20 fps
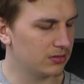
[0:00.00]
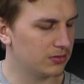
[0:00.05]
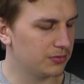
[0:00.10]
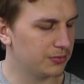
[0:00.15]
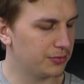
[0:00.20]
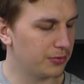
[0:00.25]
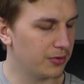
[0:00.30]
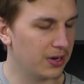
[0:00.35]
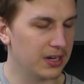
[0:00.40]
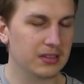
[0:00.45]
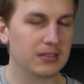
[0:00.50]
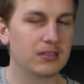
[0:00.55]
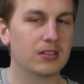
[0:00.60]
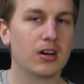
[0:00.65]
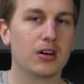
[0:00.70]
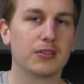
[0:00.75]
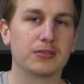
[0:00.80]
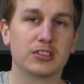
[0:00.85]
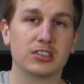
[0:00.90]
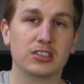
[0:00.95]
fret
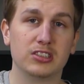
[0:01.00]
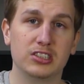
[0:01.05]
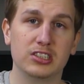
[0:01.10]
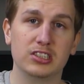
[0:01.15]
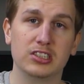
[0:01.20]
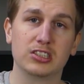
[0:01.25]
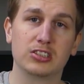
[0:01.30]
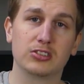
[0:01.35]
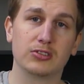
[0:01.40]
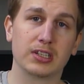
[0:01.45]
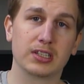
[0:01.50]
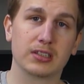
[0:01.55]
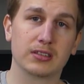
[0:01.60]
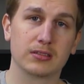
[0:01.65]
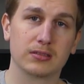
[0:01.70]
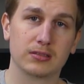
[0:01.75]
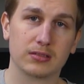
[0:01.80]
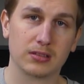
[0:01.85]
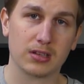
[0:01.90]
of the G string.